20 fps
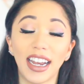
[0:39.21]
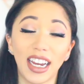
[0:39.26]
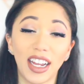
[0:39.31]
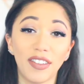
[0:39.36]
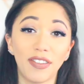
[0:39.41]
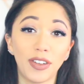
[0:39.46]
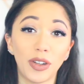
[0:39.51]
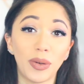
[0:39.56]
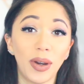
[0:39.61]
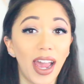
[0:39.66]
And
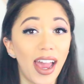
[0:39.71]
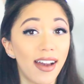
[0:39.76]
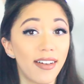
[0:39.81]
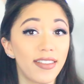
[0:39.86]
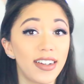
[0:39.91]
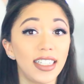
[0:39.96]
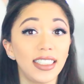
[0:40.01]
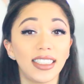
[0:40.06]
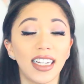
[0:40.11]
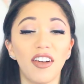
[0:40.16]
if you
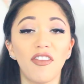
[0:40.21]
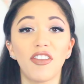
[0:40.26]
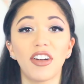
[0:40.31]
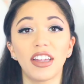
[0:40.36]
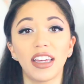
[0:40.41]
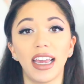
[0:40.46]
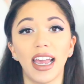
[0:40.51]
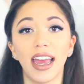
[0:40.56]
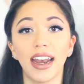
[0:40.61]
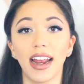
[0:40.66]
haven't,
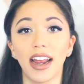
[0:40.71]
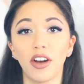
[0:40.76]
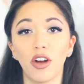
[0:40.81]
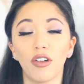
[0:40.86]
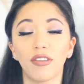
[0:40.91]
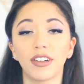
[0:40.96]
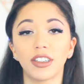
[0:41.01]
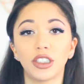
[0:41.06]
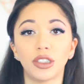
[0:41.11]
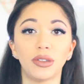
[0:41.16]
definitely head on
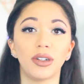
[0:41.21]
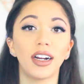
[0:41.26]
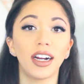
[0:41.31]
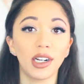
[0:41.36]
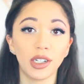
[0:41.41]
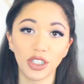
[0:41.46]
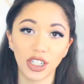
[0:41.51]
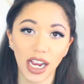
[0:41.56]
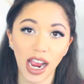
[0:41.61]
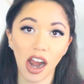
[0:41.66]
over to
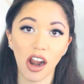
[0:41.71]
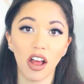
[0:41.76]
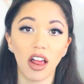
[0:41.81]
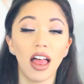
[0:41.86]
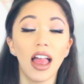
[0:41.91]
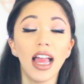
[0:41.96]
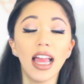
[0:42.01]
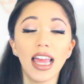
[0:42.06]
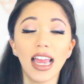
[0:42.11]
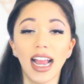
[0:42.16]
her
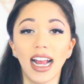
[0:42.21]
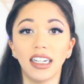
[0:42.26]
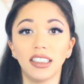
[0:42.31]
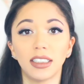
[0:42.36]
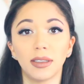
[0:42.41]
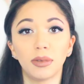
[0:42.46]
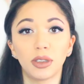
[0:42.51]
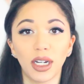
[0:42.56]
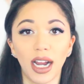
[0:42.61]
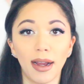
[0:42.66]
channel and
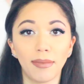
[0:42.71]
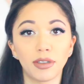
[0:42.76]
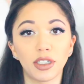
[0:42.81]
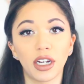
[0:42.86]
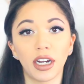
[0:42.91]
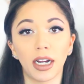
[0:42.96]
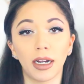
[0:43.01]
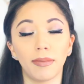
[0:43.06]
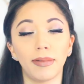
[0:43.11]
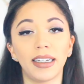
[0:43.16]
subscribe
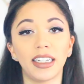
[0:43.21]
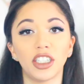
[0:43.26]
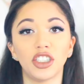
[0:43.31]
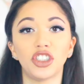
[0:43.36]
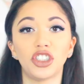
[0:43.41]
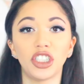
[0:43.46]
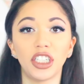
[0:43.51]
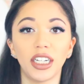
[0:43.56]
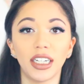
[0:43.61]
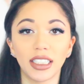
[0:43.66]
to her
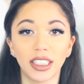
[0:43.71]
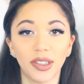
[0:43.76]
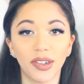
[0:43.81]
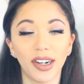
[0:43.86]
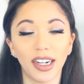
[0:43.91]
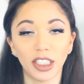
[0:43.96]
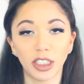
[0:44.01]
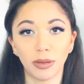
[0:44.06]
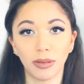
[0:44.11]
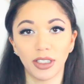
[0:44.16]
because she is
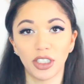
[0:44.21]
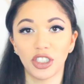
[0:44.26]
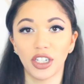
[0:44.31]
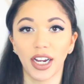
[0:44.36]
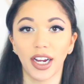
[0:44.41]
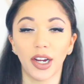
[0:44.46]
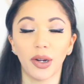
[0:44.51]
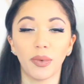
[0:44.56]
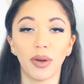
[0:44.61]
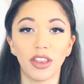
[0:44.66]
going to be
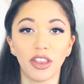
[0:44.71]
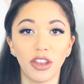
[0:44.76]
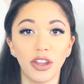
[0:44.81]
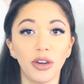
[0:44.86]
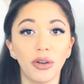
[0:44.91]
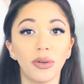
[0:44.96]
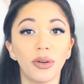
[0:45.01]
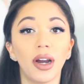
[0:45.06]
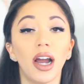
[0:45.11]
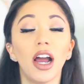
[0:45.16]
sharing with
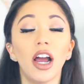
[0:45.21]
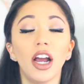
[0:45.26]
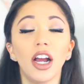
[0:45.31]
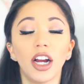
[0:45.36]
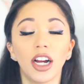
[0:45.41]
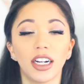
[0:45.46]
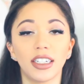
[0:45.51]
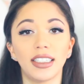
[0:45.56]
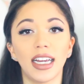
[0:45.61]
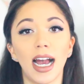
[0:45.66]
you
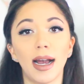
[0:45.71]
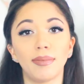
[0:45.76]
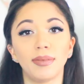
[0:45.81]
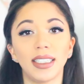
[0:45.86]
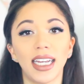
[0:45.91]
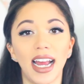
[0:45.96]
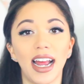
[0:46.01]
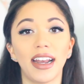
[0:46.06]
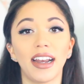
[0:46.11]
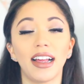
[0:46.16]
her
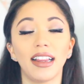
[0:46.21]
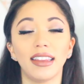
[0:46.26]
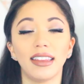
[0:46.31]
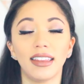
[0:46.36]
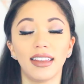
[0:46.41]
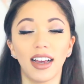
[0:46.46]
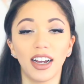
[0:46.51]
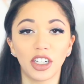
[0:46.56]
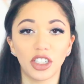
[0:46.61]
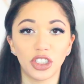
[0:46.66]
top 10
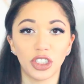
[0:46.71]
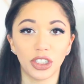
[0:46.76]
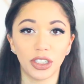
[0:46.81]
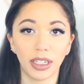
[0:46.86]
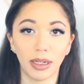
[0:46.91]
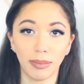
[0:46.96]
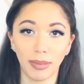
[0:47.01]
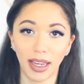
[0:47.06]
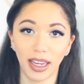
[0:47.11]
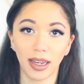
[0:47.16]

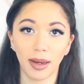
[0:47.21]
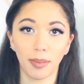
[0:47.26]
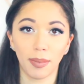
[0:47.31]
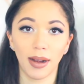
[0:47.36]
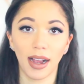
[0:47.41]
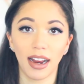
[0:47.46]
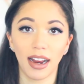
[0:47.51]
luxury makeup